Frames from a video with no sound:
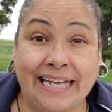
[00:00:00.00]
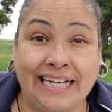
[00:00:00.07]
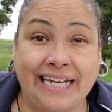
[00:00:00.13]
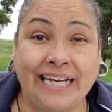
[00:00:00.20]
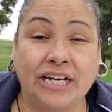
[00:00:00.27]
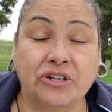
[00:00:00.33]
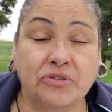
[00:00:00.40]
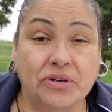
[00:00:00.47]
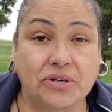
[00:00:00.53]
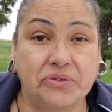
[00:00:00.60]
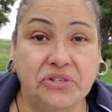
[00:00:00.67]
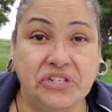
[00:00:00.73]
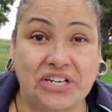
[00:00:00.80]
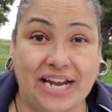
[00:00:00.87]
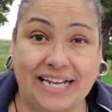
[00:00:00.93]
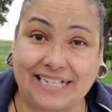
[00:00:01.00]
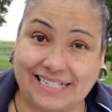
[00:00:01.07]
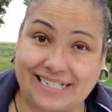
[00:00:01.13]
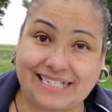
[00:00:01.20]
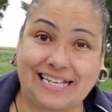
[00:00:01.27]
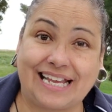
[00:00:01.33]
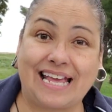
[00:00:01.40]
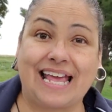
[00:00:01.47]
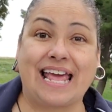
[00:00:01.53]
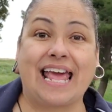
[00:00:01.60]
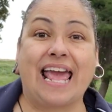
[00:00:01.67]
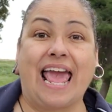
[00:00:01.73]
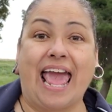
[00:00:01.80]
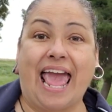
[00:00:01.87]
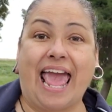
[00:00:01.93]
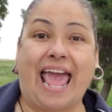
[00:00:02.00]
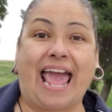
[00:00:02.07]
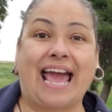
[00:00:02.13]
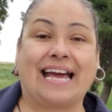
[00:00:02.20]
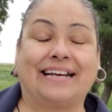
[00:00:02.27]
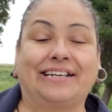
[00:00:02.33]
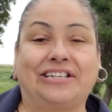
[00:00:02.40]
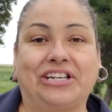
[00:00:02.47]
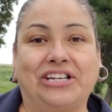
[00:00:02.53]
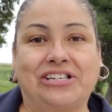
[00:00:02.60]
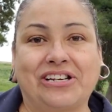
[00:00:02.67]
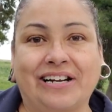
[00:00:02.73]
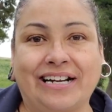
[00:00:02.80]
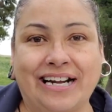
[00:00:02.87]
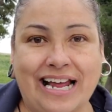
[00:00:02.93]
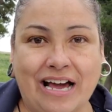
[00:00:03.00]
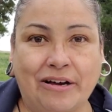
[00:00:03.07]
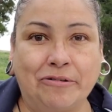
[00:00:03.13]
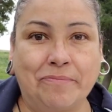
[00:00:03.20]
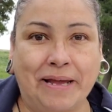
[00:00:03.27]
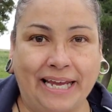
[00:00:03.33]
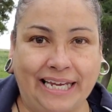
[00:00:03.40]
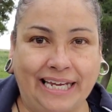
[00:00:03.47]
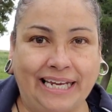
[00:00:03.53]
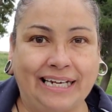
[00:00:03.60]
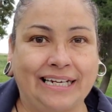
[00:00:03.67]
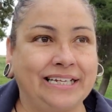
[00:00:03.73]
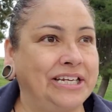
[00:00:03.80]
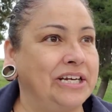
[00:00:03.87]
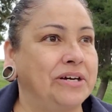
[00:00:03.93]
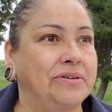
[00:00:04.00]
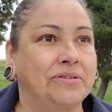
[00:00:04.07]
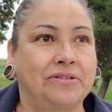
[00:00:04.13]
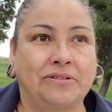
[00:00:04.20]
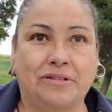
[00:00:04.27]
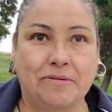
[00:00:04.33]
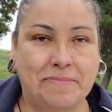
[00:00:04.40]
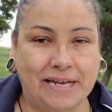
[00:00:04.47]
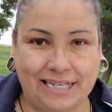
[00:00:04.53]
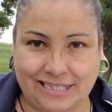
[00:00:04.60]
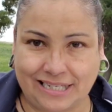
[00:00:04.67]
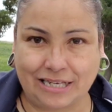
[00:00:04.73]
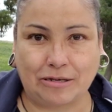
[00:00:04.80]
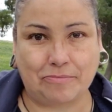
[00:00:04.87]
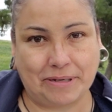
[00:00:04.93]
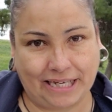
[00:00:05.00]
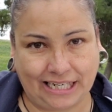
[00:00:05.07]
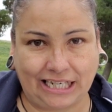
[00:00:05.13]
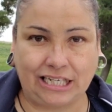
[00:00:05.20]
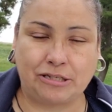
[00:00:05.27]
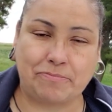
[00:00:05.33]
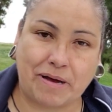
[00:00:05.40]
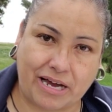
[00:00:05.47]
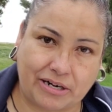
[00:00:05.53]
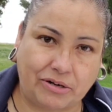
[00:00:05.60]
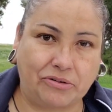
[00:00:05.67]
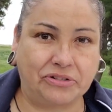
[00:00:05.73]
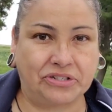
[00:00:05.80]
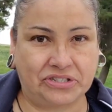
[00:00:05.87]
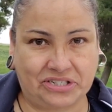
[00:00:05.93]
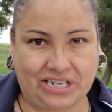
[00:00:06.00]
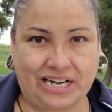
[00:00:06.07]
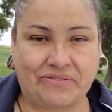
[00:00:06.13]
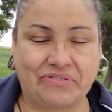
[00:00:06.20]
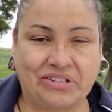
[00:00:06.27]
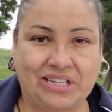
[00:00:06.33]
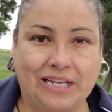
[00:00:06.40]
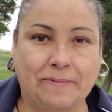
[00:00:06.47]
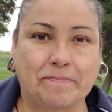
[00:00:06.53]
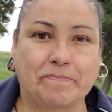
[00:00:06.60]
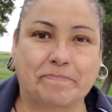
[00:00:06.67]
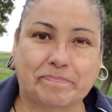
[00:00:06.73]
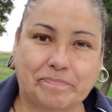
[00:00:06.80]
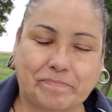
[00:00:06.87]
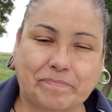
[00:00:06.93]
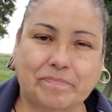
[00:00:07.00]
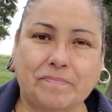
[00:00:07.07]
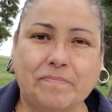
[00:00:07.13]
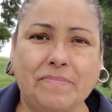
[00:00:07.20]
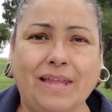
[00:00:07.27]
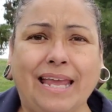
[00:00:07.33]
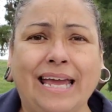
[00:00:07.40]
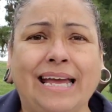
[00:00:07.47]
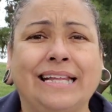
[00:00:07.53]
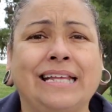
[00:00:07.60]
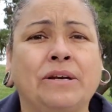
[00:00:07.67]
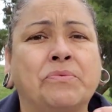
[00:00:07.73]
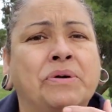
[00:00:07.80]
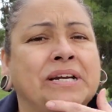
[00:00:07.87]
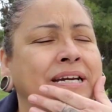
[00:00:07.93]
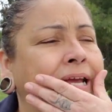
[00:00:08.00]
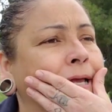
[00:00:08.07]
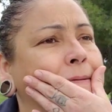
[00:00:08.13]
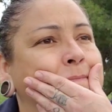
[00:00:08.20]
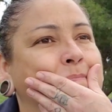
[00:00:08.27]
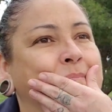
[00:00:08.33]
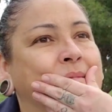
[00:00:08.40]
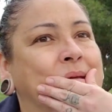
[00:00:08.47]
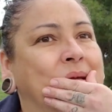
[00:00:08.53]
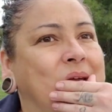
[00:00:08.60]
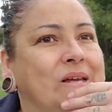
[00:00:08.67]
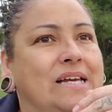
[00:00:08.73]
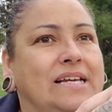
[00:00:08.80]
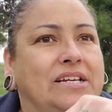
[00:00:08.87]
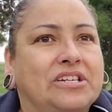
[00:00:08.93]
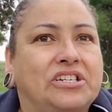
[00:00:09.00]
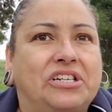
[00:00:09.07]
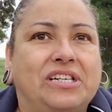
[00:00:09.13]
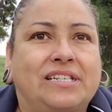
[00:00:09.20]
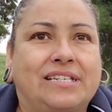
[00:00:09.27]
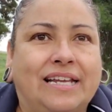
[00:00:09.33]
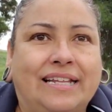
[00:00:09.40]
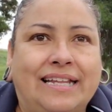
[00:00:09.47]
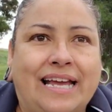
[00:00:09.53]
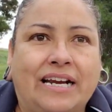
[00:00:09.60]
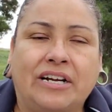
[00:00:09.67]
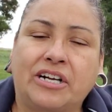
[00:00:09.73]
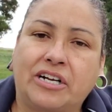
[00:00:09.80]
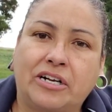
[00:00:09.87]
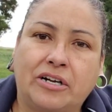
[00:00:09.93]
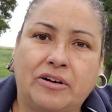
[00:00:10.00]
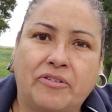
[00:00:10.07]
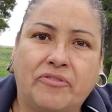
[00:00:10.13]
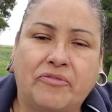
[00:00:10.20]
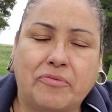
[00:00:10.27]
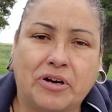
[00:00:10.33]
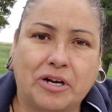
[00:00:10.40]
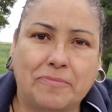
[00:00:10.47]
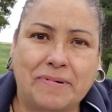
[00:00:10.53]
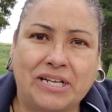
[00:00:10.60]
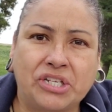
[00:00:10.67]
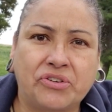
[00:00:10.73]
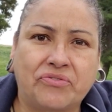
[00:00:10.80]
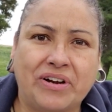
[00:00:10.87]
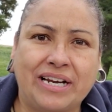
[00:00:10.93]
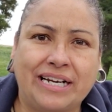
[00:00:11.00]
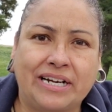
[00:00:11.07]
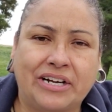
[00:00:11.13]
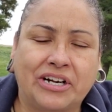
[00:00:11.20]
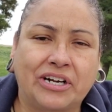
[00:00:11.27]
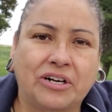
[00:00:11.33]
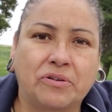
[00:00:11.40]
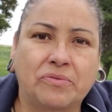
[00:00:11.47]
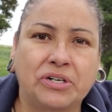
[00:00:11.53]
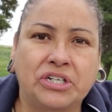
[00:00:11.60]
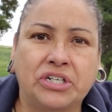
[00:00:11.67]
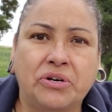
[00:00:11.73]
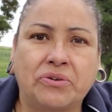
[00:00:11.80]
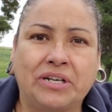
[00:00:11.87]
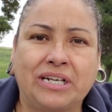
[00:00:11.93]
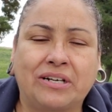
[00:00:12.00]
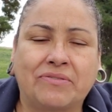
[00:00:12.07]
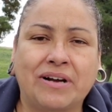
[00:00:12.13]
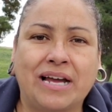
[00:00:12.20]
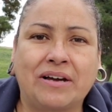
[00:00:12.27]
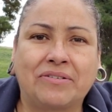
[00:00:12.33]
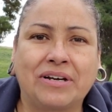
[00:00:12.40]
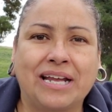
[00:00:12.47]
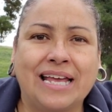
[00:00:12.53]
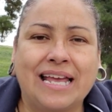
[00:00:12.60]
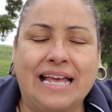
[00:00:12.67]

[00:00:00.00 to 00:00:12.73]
Lady Crochets. And she started out making, you know, the basic beanies, potholders, and everything. And then one day, she said that her best friend and her were joking around.